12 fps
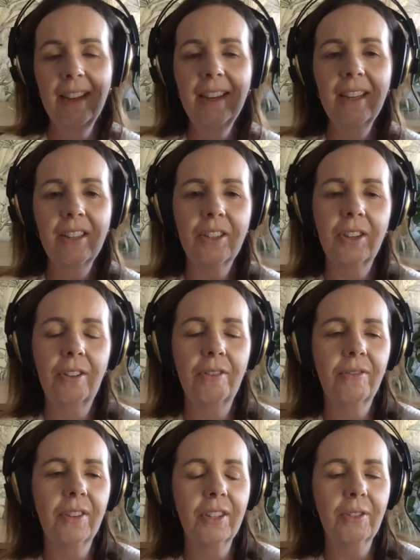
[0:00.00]
So
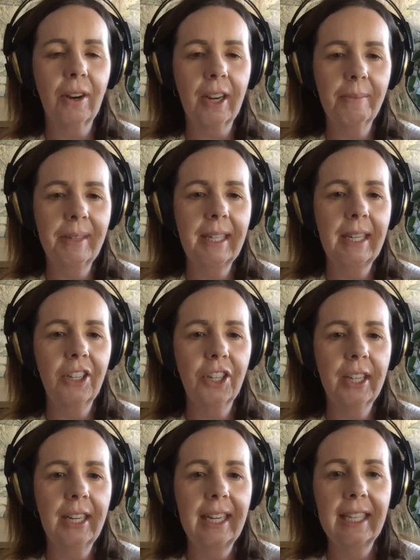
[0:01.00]
first
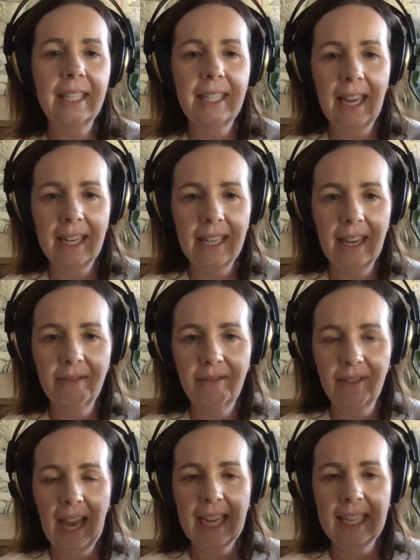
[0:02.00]
recommendation is Santan
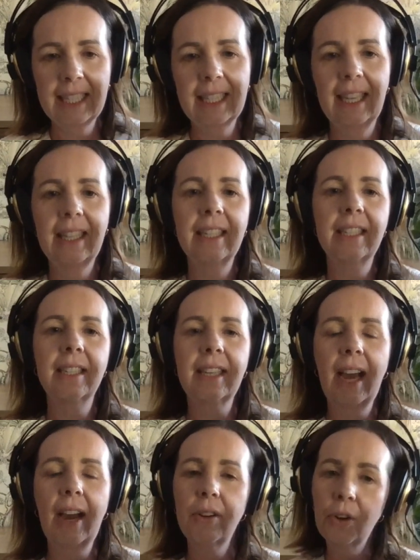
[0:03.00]
Flats, and this is
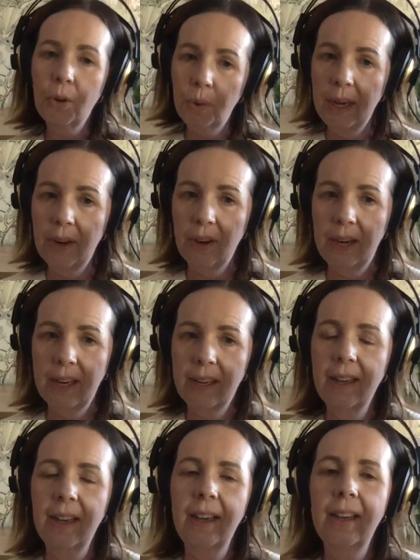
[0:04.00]
out in Queen Creek.
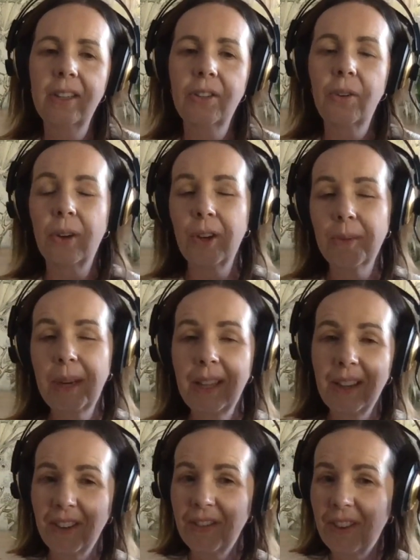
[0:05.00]
So it could be a
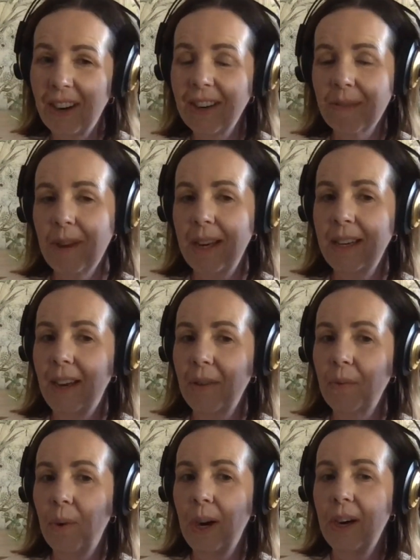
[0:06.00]
little far depending on
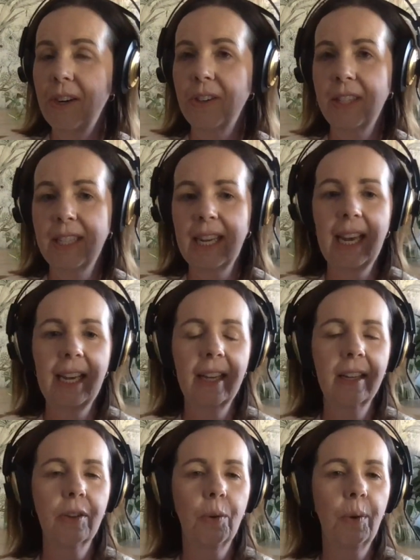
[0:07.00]
where you're
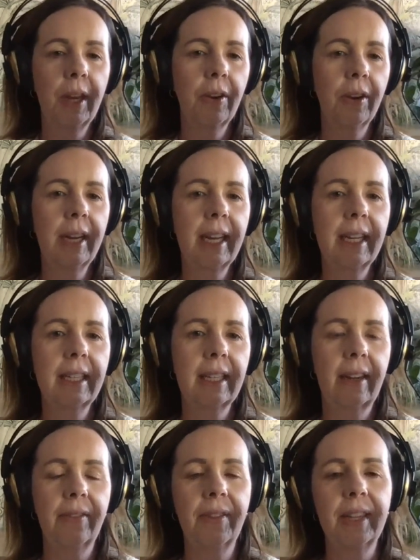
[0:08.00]
staying. Queen Creek is
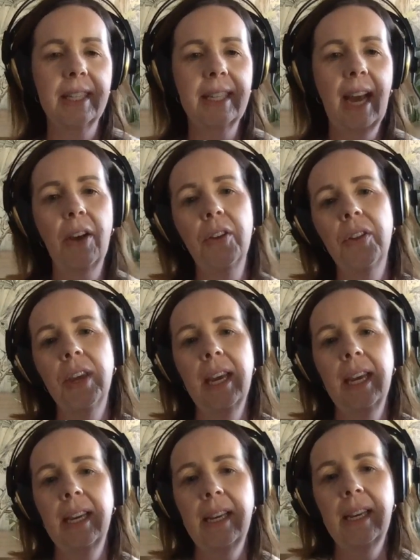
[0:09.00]
on the
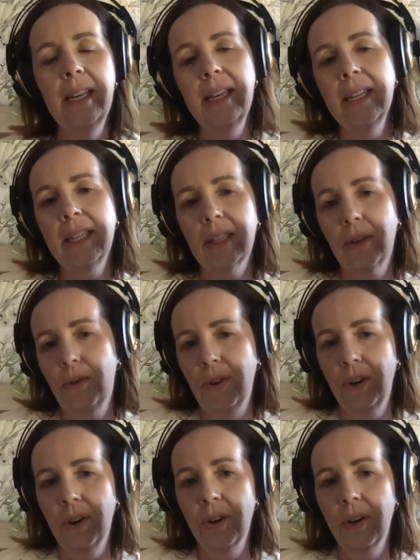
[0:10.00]
southeast
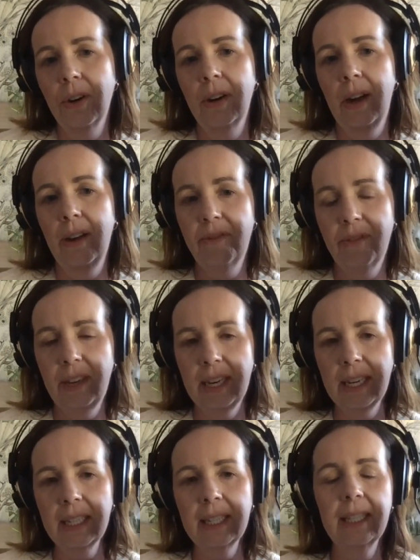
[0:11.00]
corner of
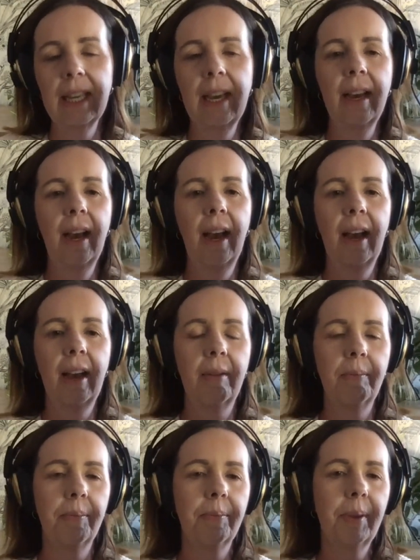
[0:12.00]
Phoenix.
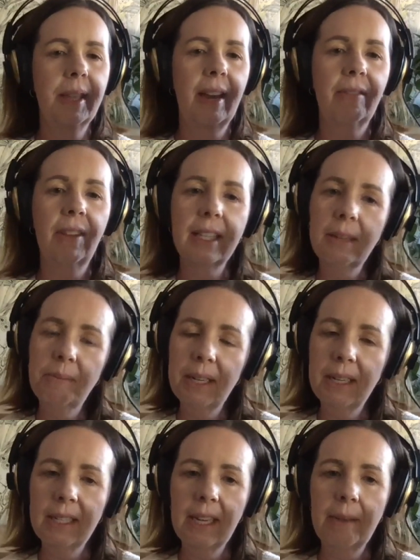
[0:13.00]
But they have lots of
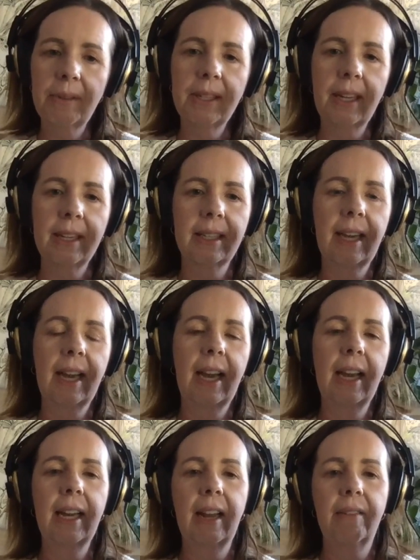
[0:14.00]
picnic tables
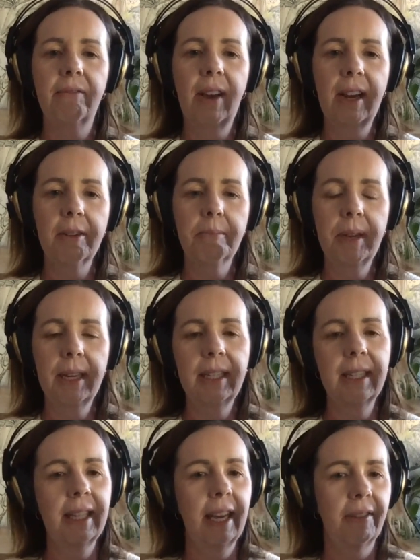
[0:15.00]
outside and fire
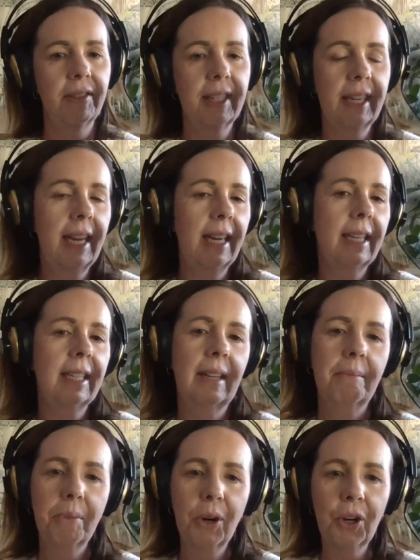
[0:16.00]
pits. They have steaks
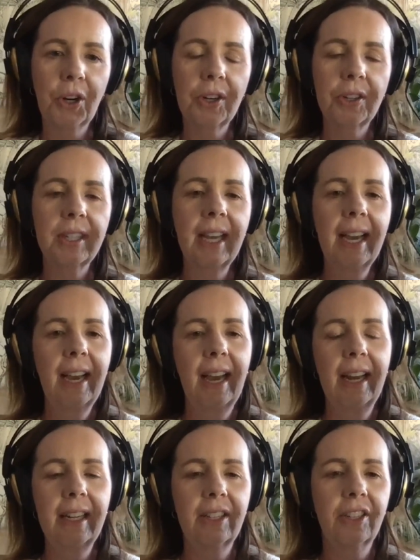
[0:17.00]
and burgers, and
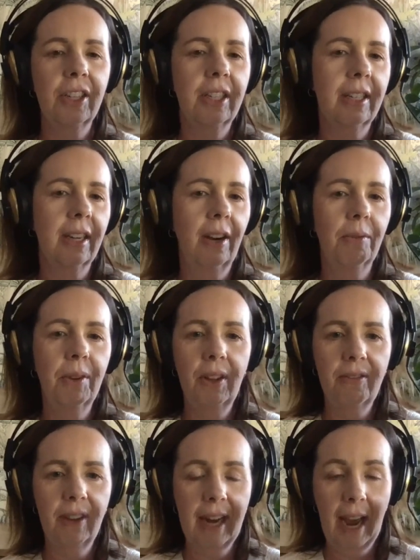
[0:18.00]
it's just a really
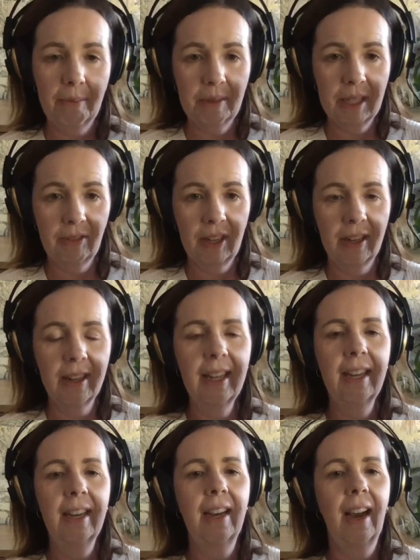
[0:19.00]
fun atmosphere.
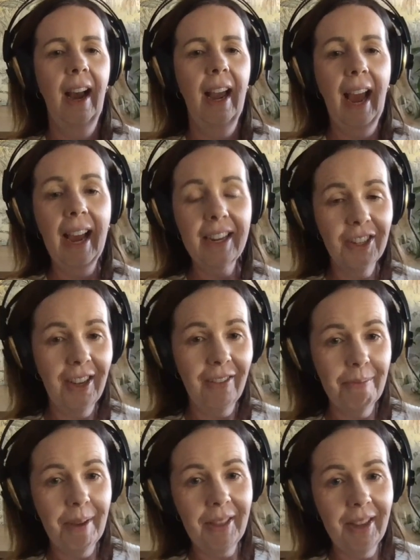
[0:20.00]
I actually
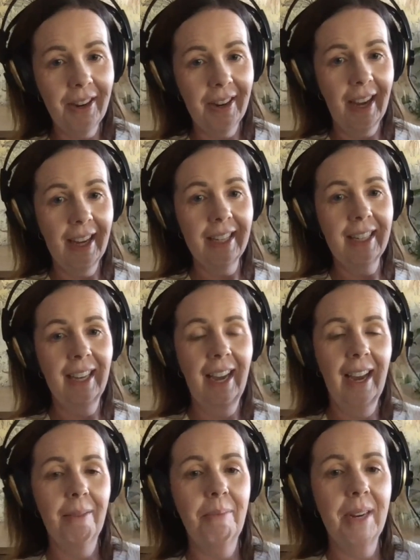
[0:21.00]
haven't been there yet,
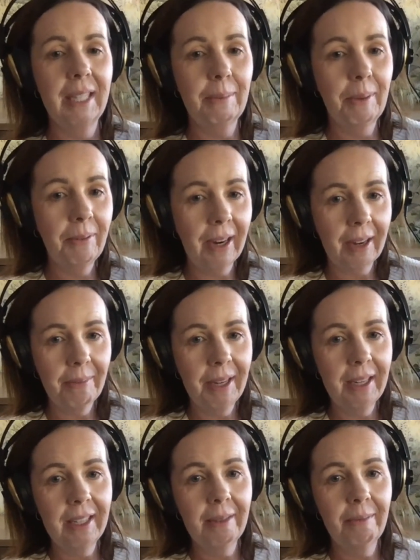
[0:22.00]
but it's been
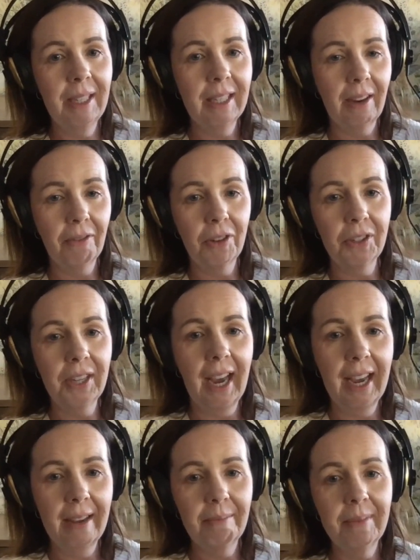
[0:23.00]
recommended to me several
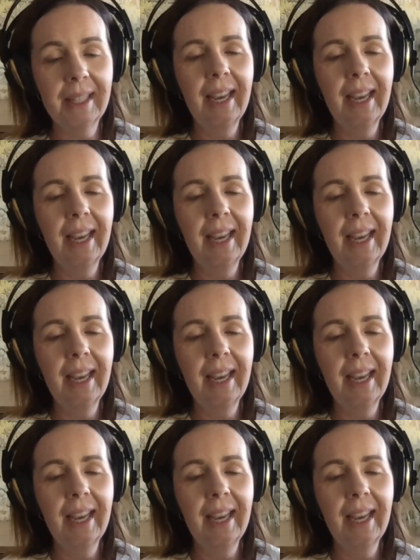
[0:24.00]
times.